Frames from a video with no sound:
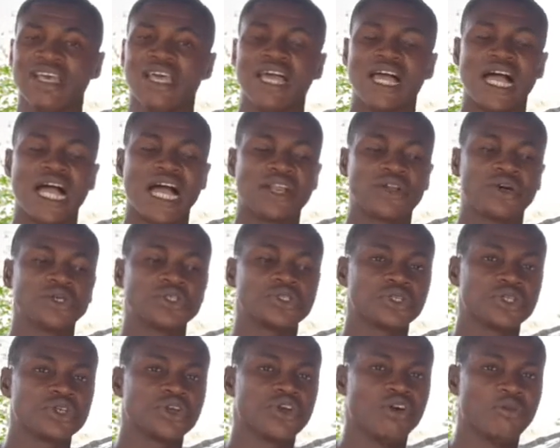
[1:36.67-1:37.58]
And
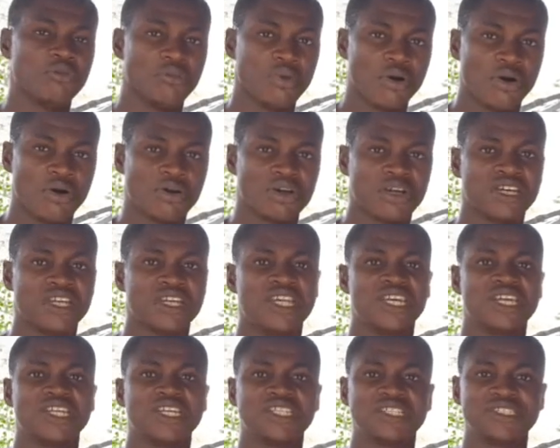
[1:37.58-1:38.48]
also your buck,
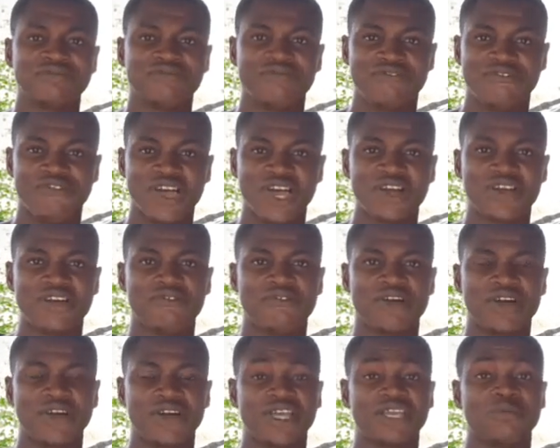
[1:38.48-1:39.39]
it is
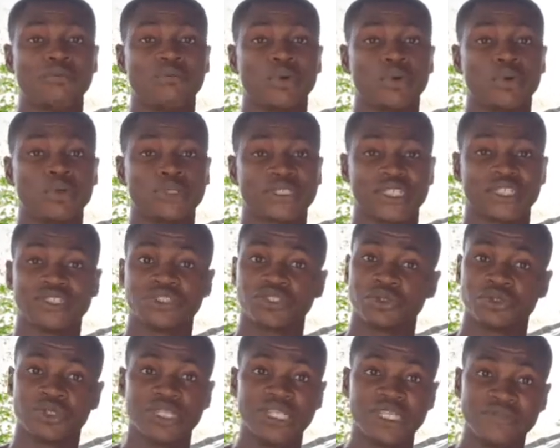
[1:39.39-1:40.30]
very important
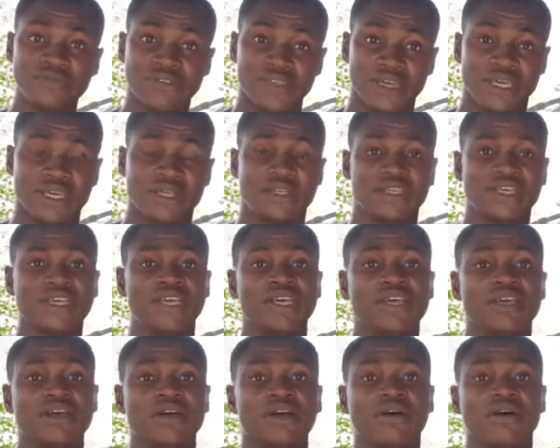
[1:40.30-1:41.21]
to leave them
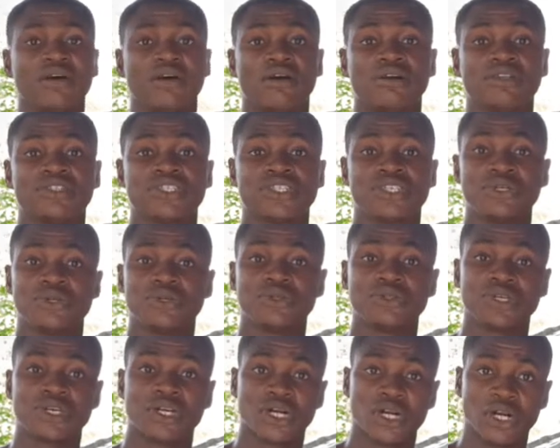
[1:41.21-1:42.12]

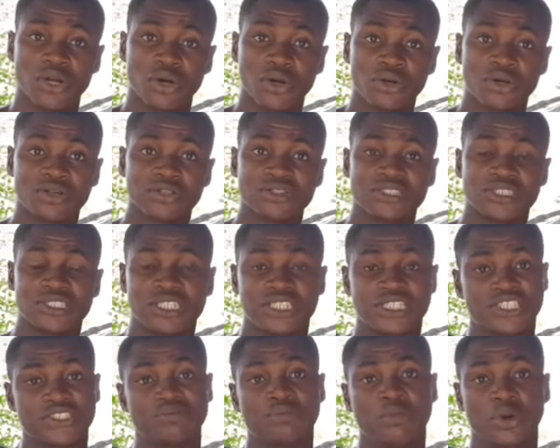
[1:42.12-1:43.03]
until they clock
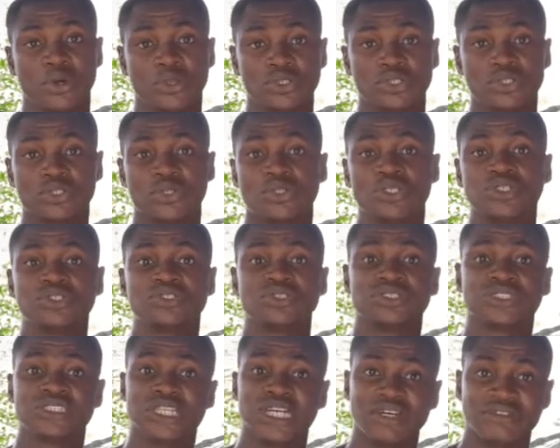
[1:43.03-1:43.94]
6 months going to
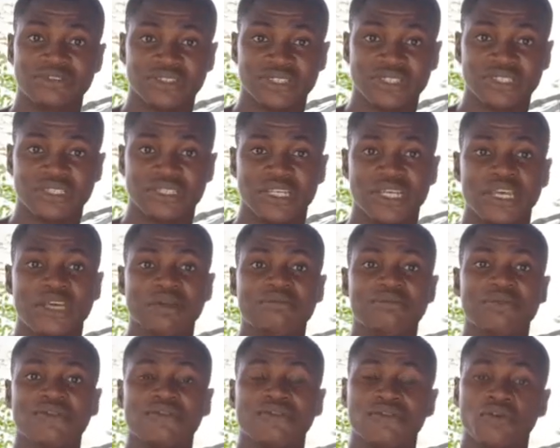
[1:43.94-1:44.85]
7
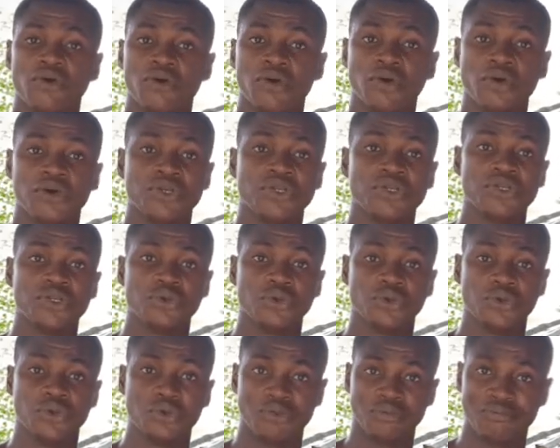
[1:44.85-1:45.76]
before
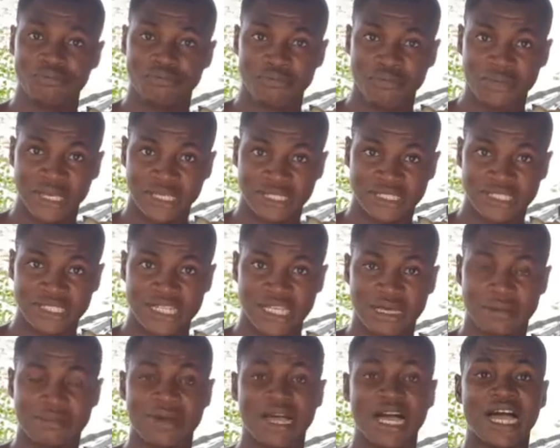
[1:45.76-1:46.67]
you mate
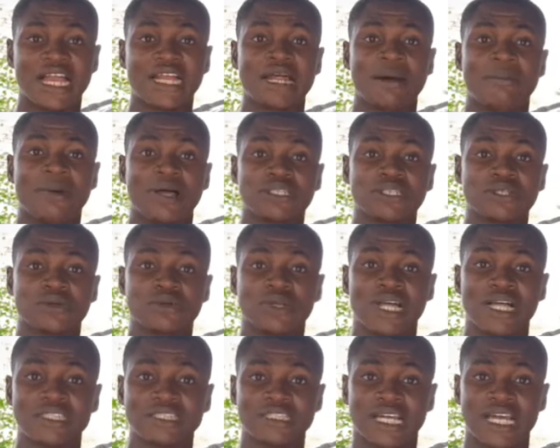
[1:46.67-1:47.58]
them. At that
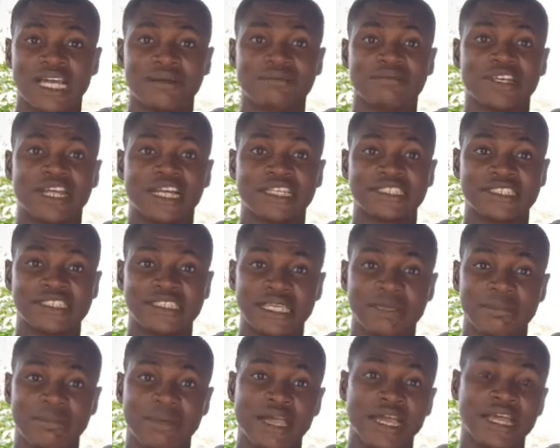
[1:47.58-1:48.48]
particular time, their
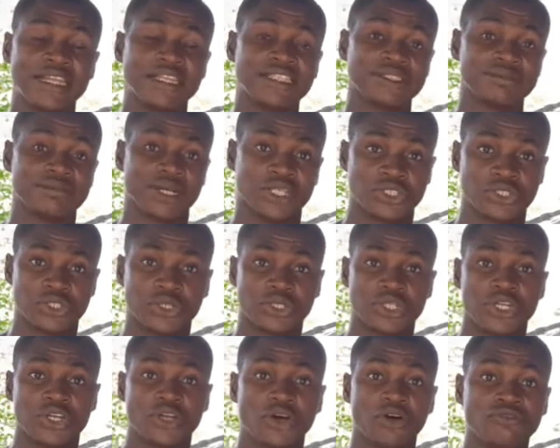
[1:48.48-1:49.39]
female is
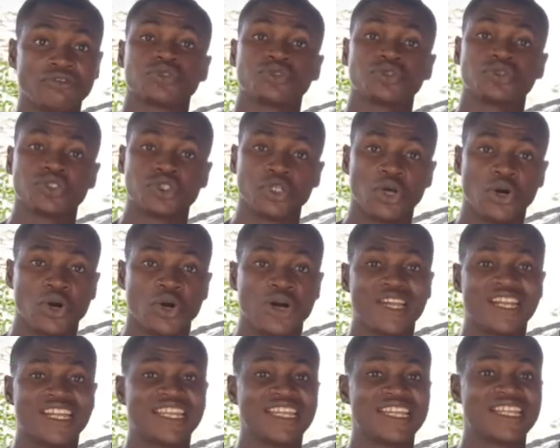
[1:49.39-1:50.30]
matured enough to
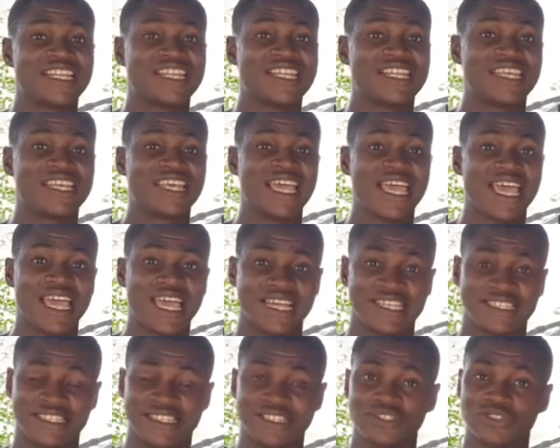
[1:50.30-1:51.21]
turn the
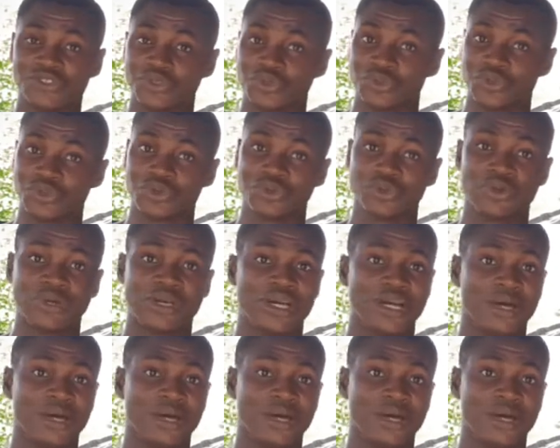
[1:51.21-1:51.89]
eggs to a